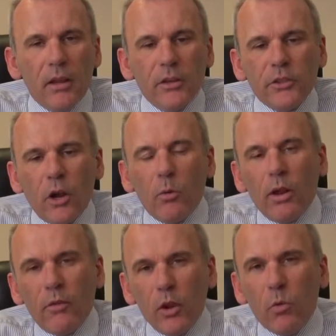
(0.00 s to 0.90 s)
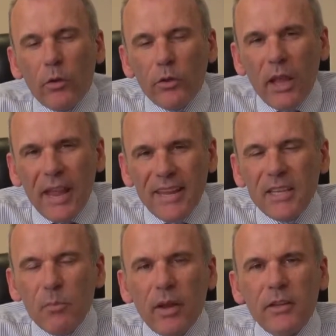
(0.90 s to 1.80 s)
So if you want
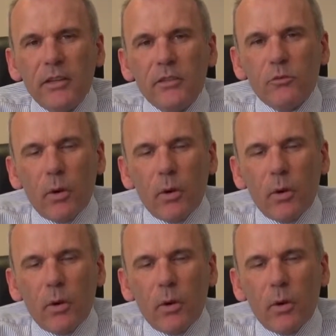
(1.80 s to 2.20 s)
independent